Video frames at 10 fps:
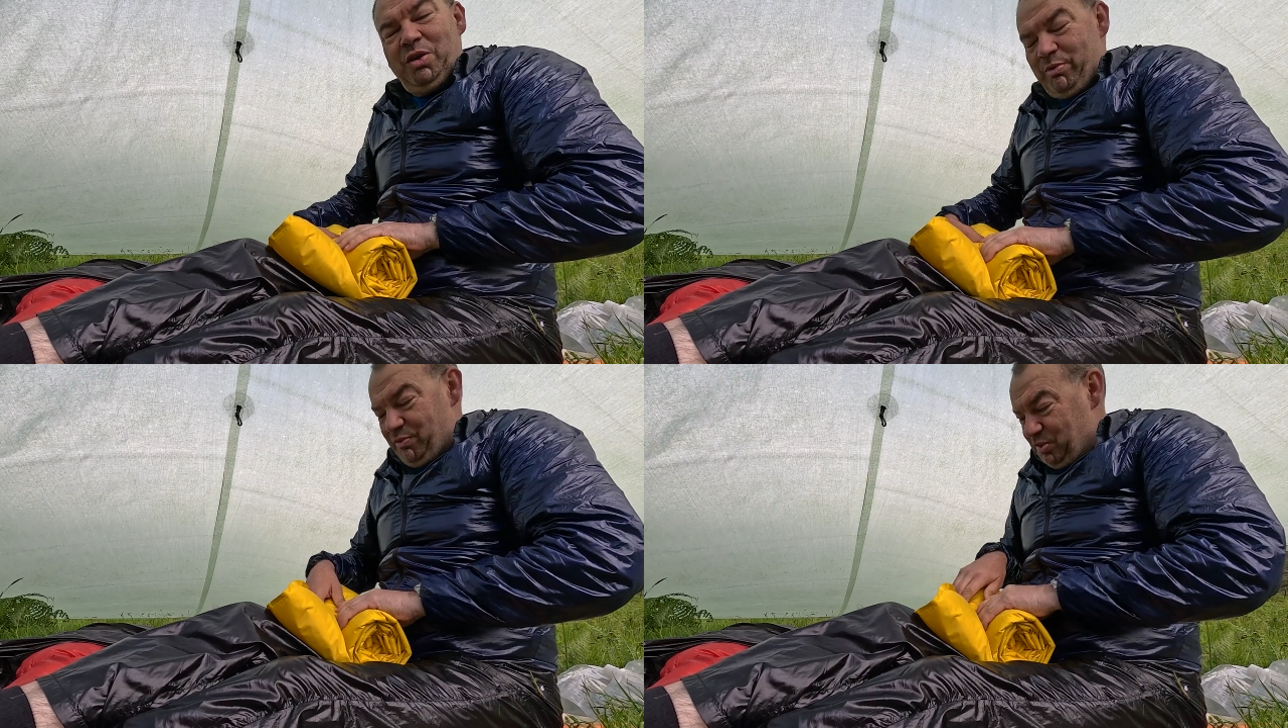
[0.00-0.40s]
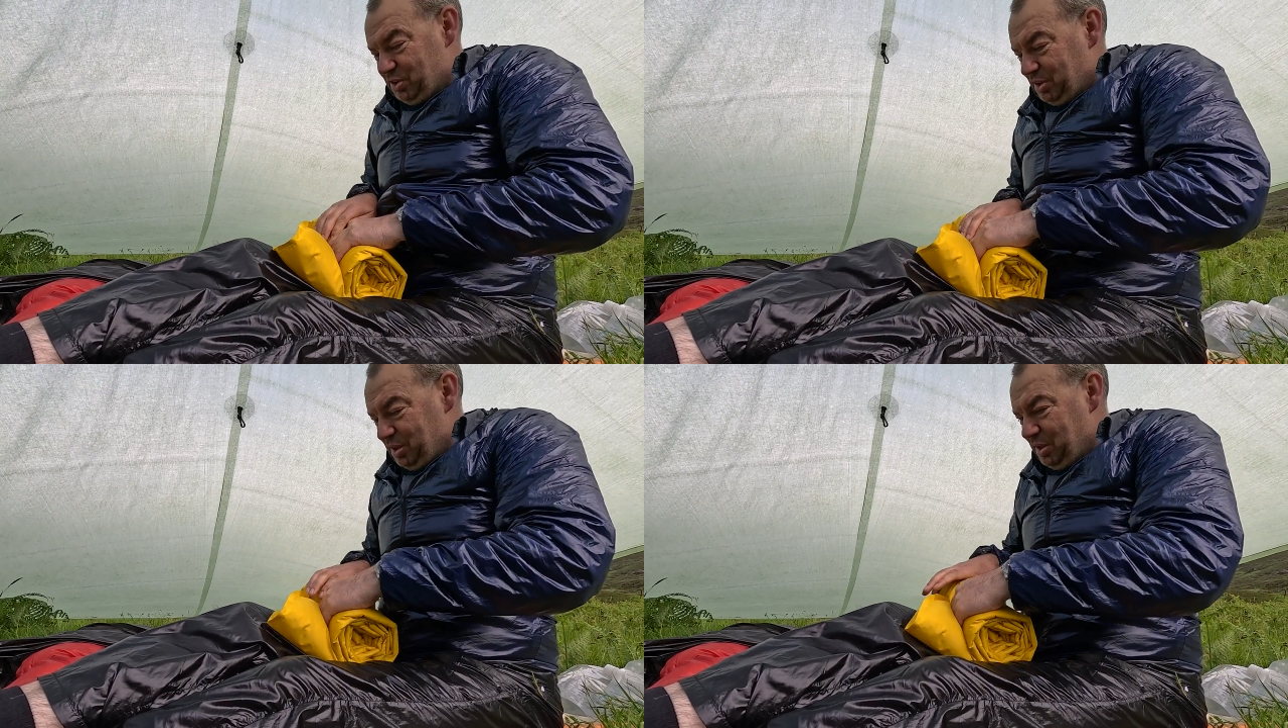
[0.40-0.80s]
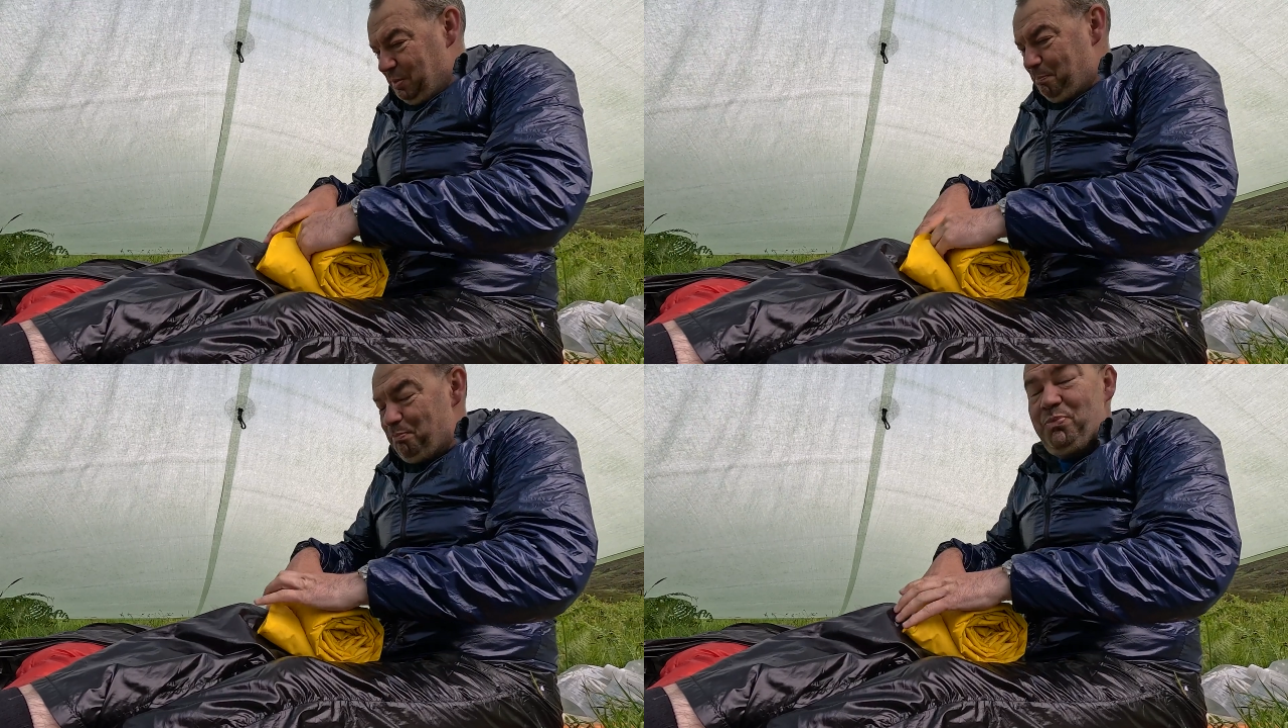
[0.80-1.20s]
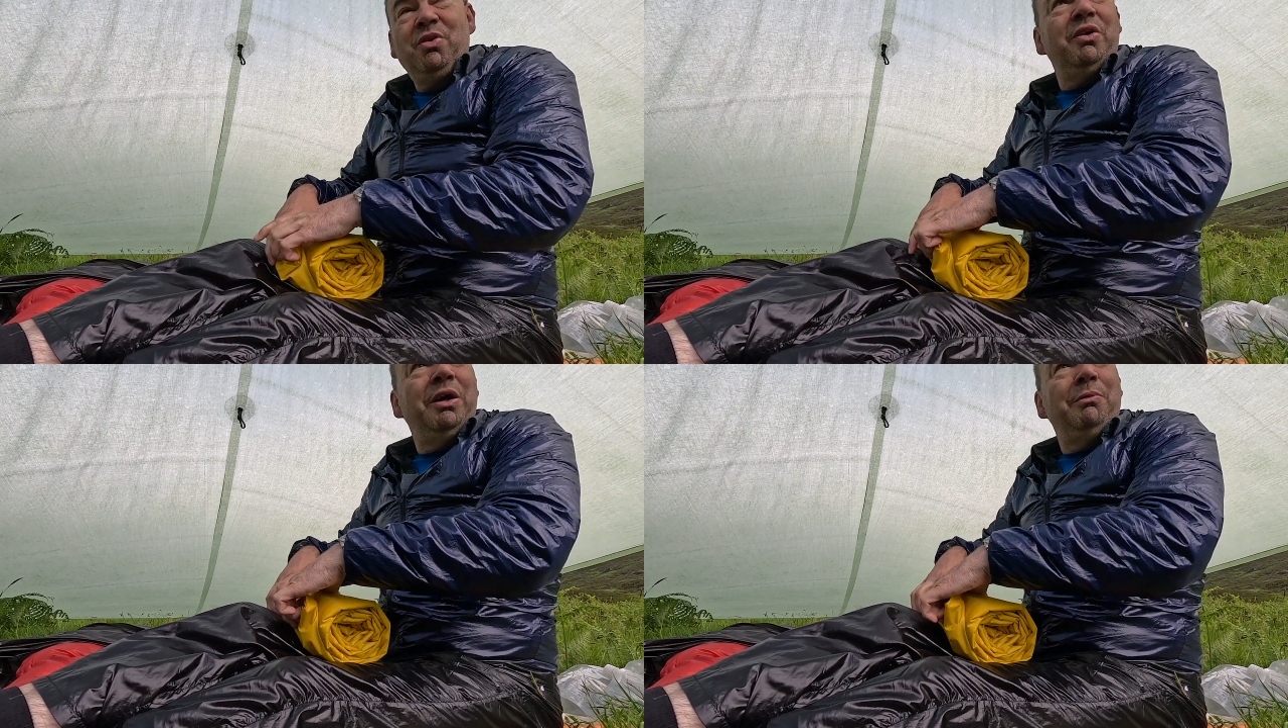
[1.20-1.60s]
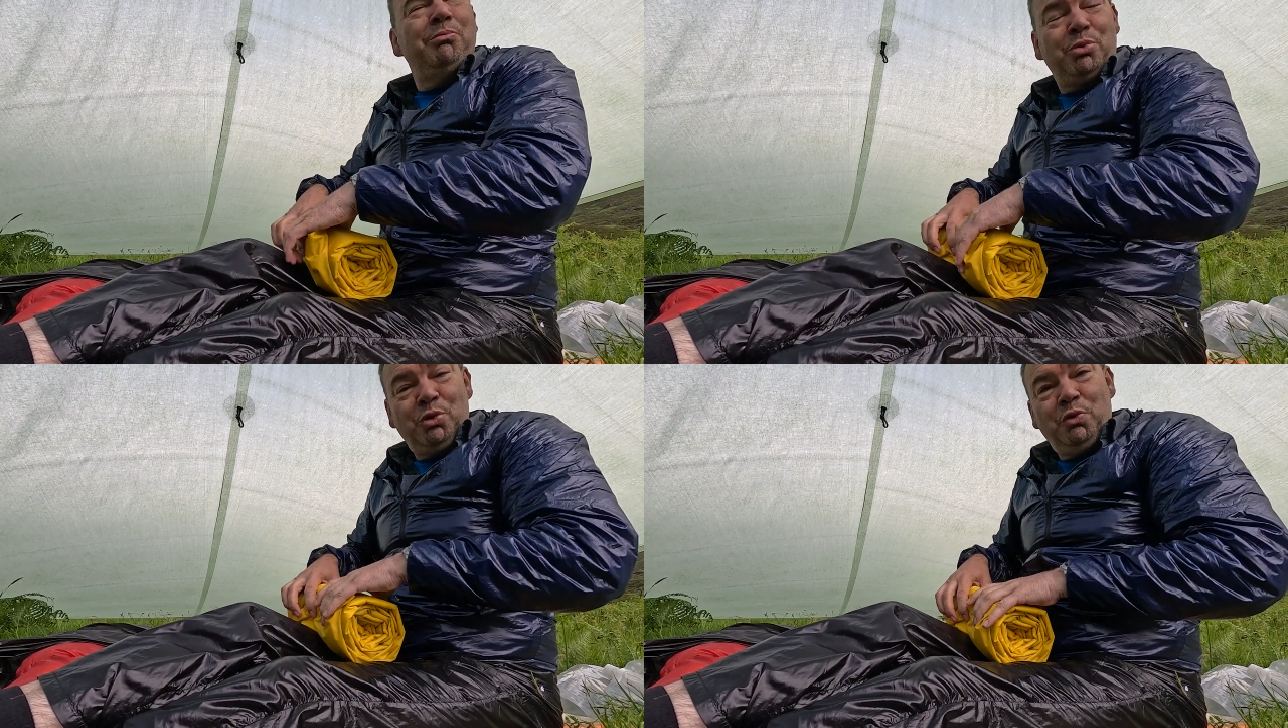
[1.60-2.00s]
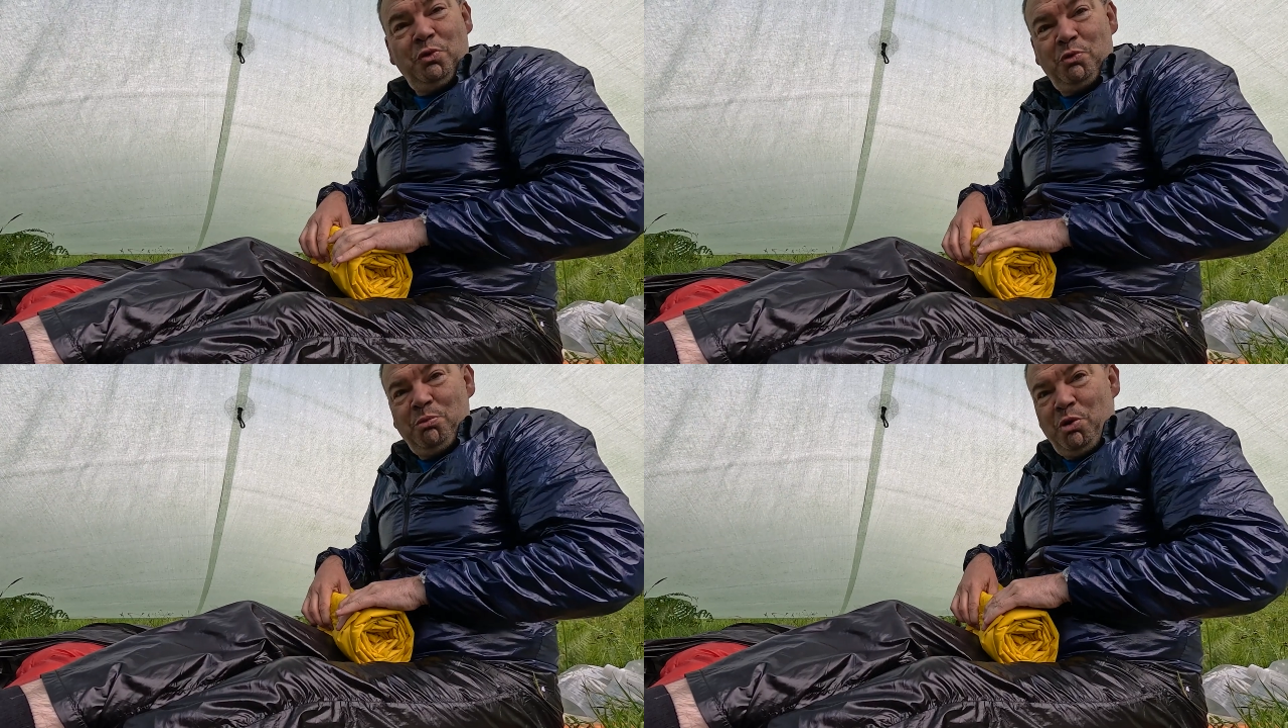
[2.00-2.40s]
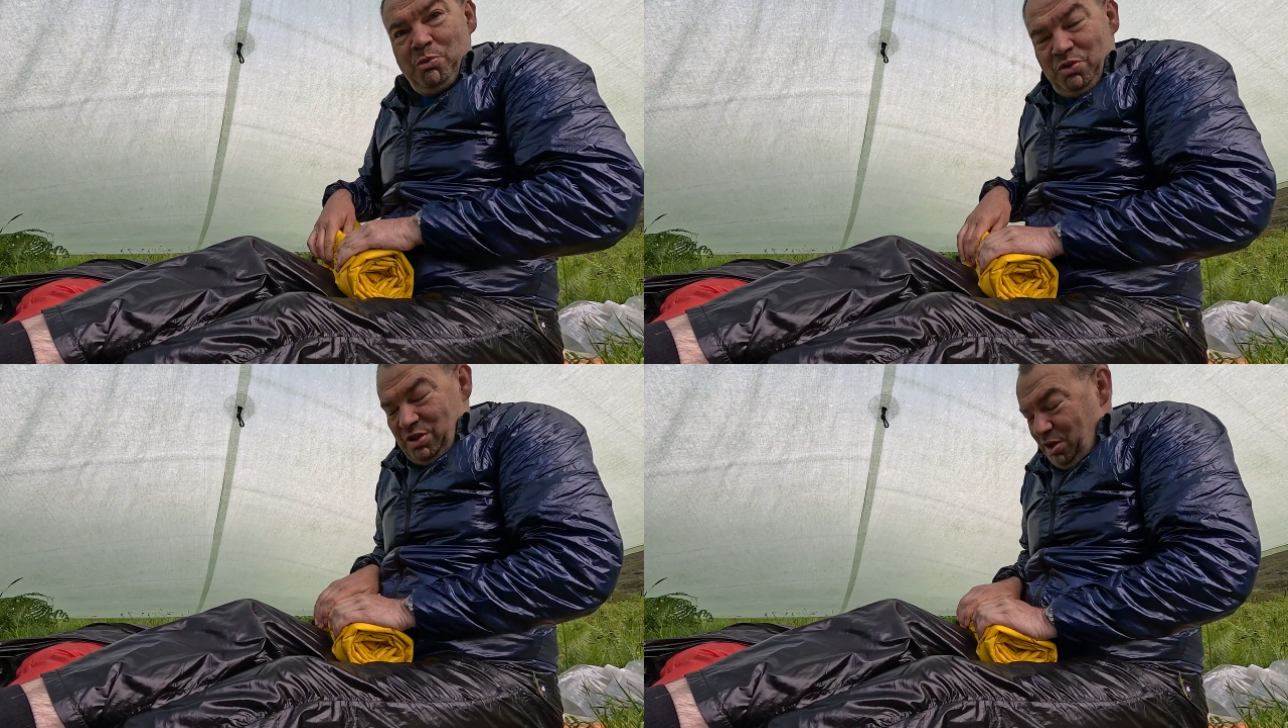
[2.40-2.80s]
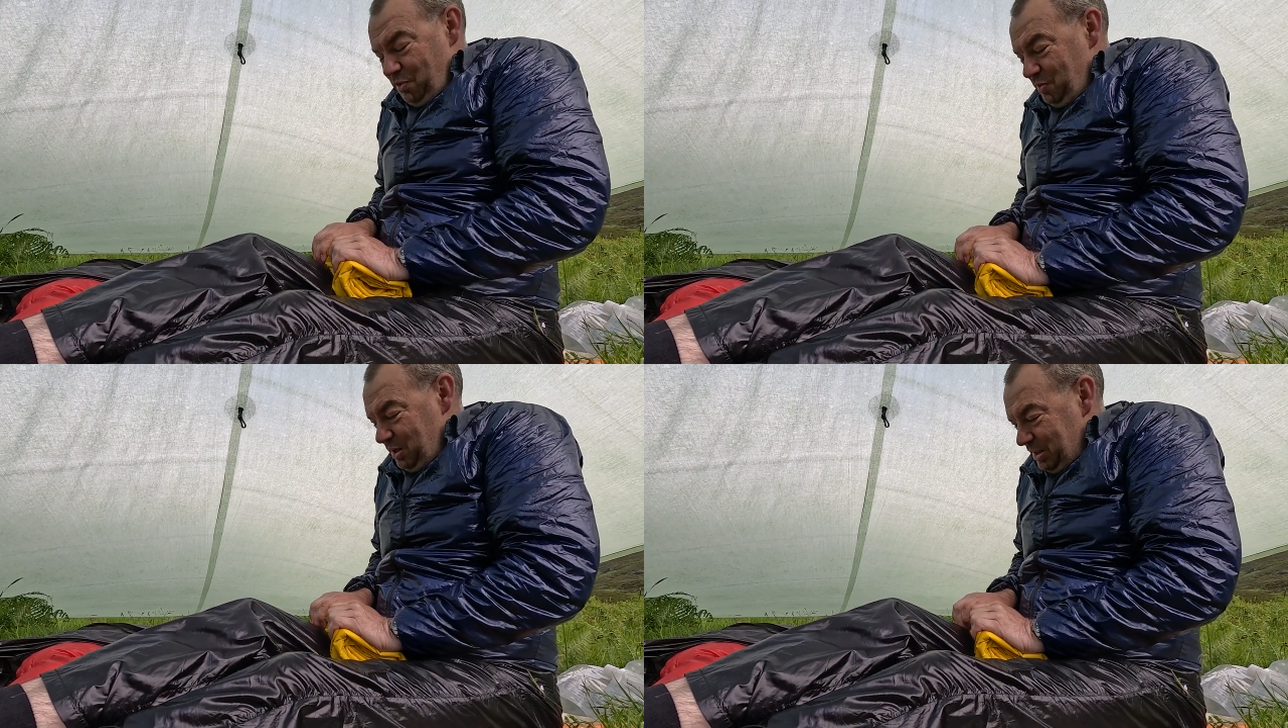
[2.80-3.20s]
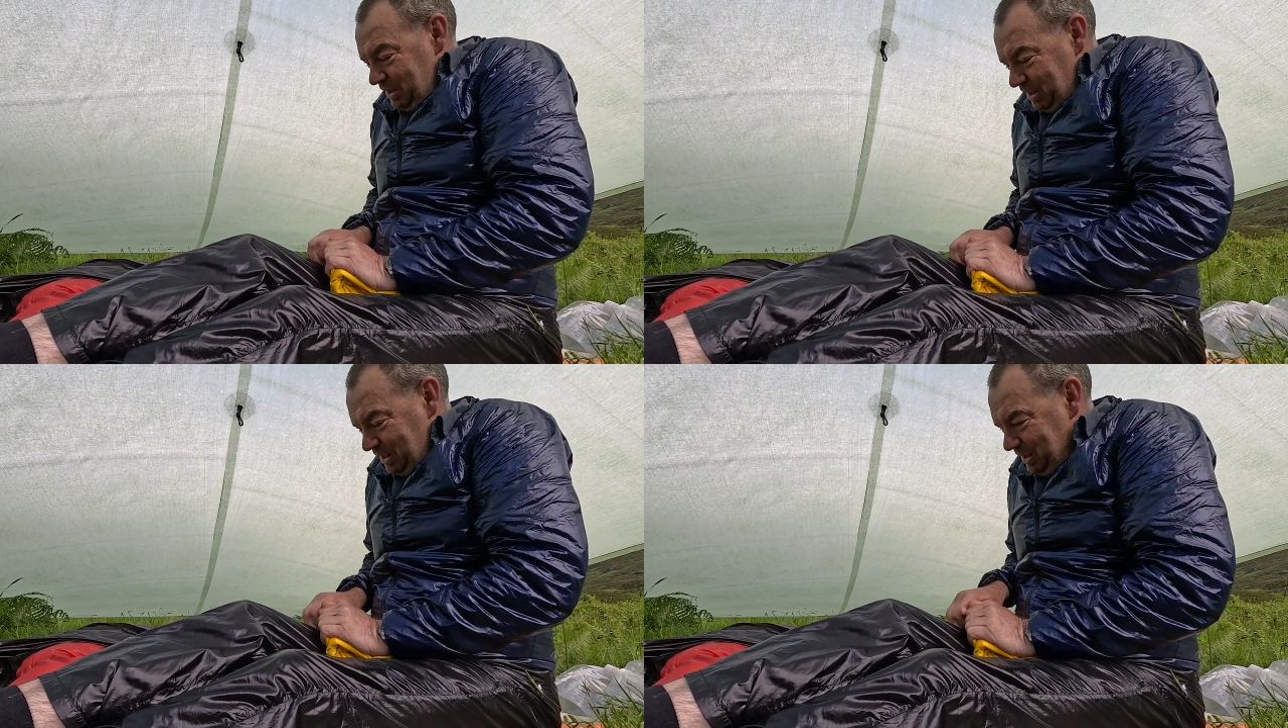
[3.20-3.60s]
and the weather suddenly, you know, improves momentarily.